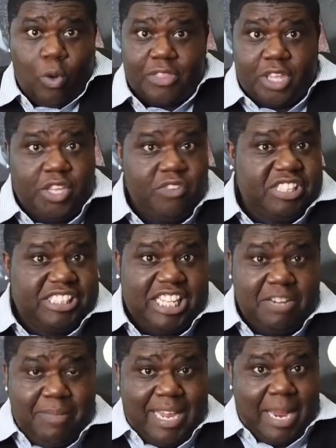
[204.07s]
whether you've
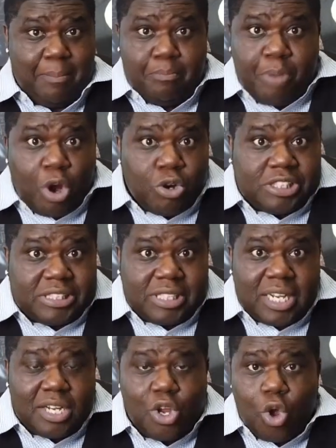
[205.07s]
seen me in
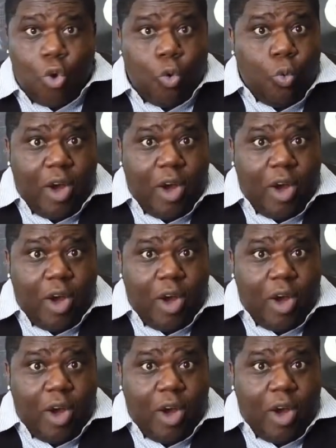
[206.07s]
person,